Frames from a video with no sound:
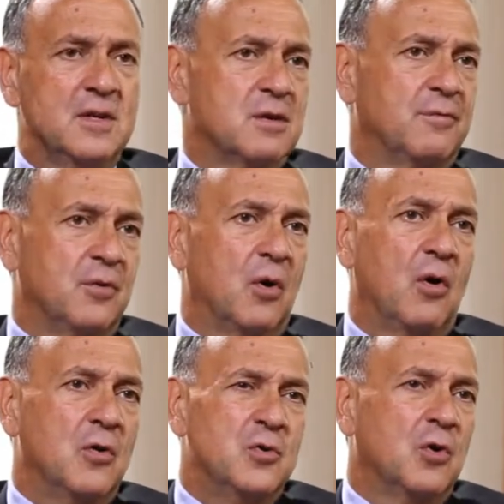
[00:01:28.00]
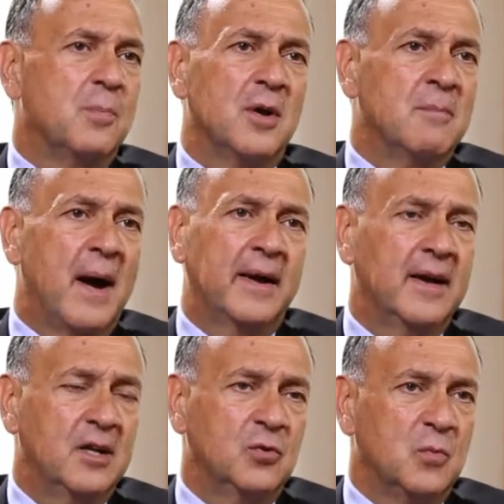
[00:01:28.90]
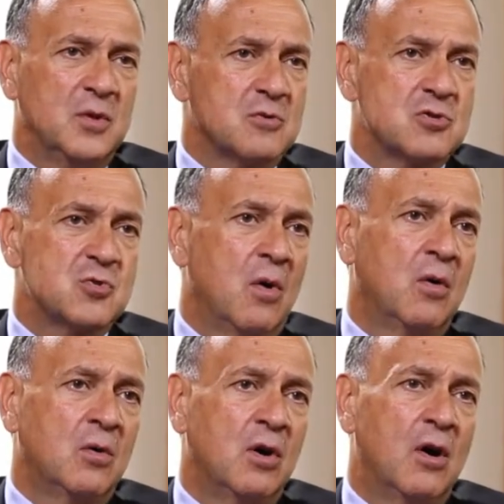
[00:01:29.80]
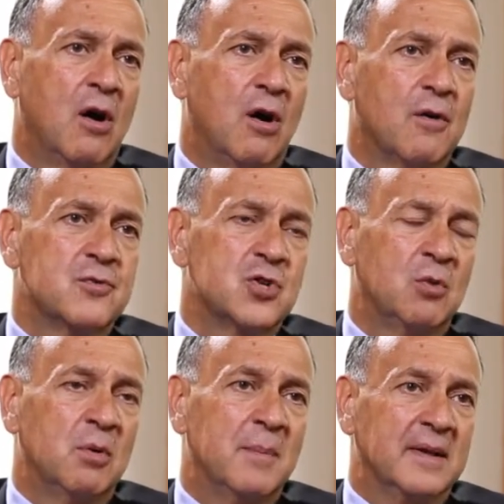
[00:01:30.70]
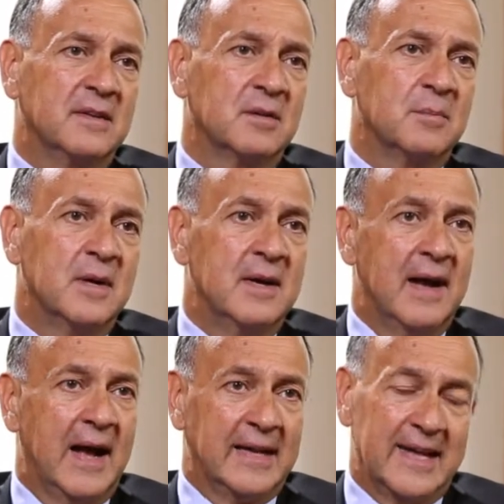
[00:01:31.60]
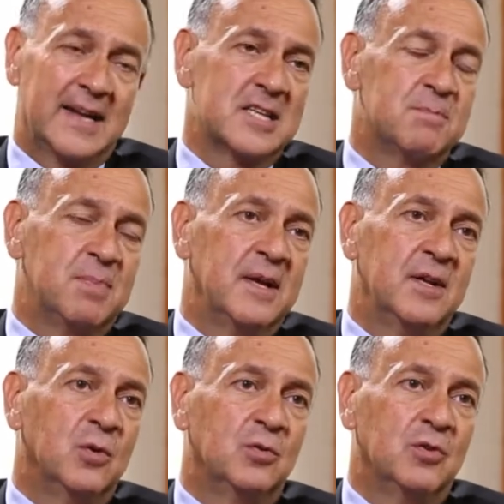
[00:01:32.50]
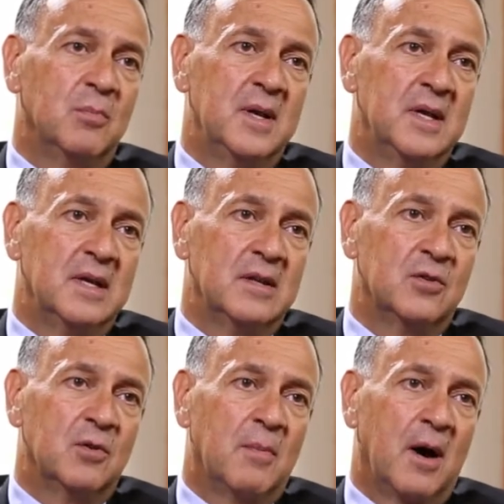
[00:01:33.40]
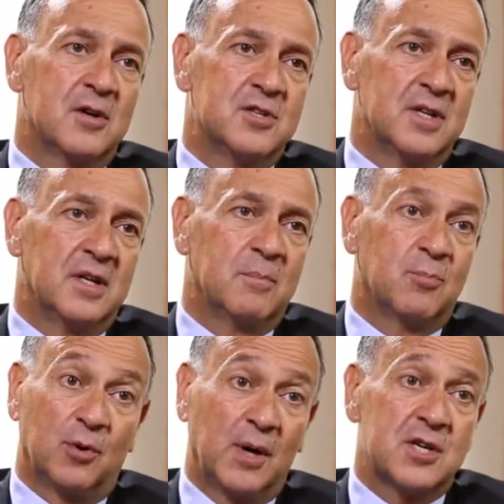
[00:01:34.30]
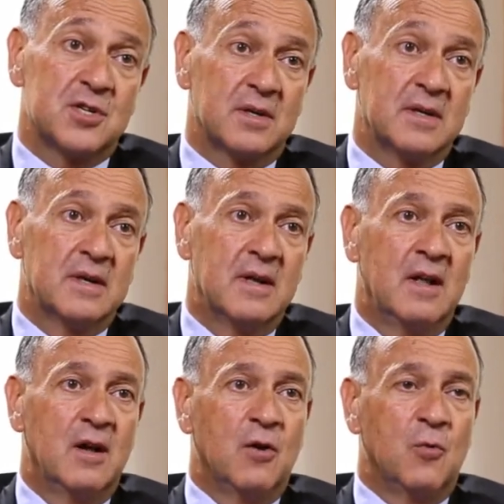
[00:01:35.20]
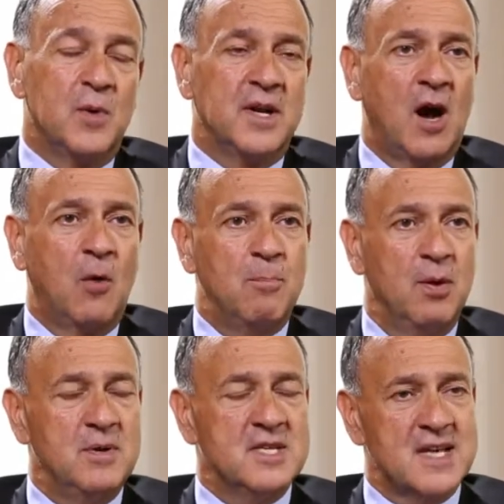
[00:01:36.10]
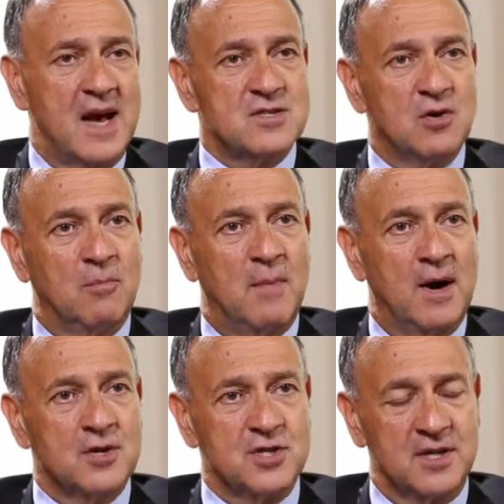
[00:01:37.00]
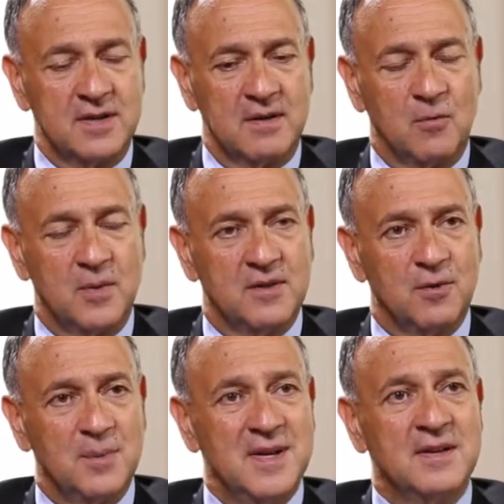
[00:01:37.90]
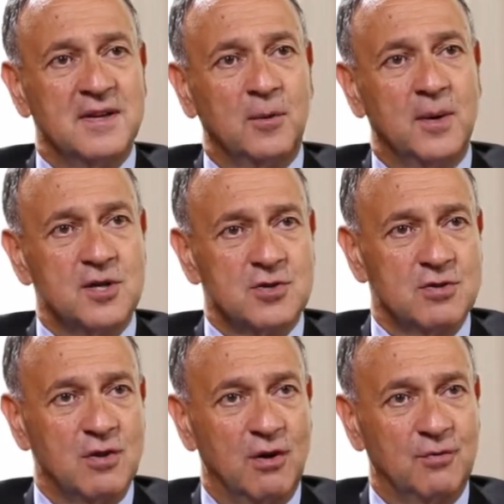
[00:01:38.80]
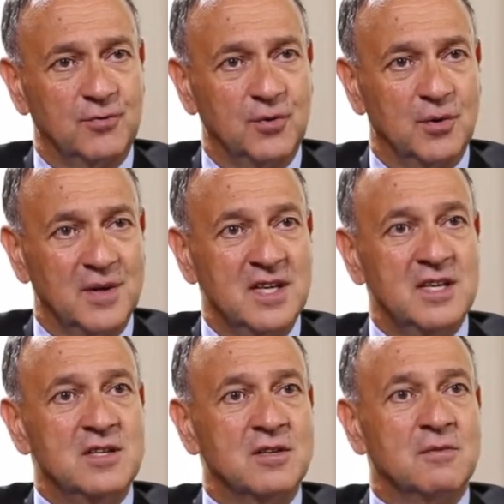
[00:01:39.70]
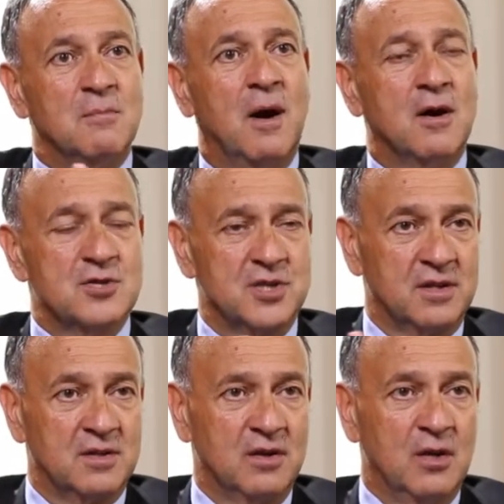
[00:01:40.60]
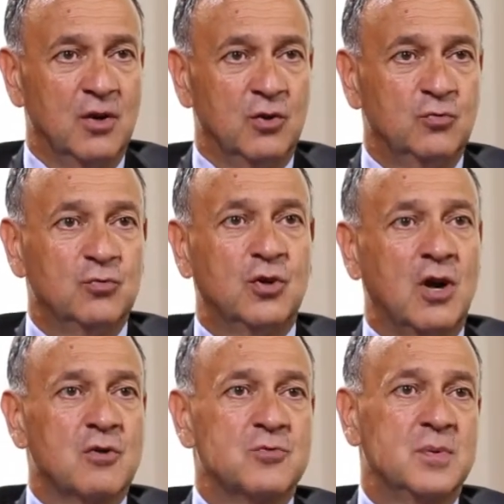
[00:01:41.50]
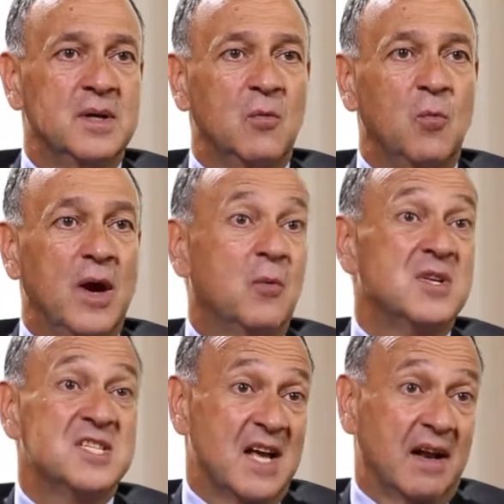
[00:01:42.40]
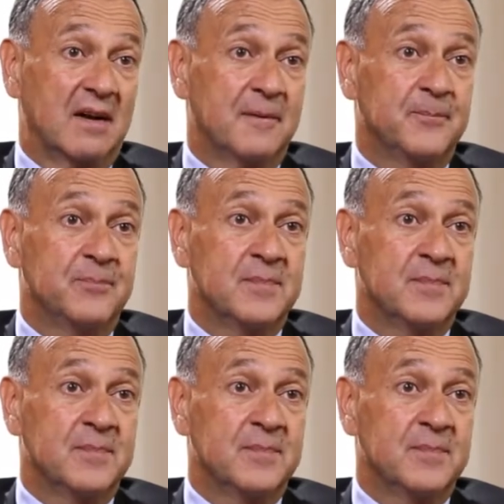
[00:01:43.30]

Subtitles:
of a European market with a strong offshore momentum. And that explains notably the margin progression. We now publicize our margin with the reintegration of the Indian margin to the country where we sell.